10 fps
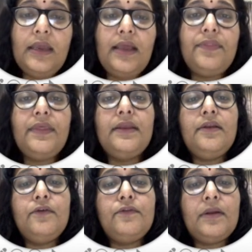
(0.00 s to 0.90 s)
and then
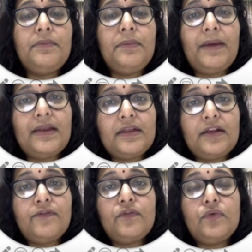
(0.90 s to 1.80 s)
from the
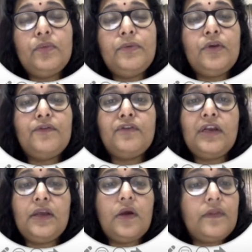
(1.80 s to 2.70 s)
paragraph group, you have to
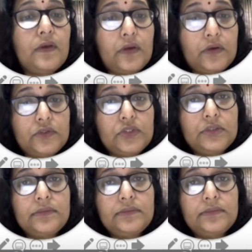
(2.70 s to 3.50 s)
click on the launcher.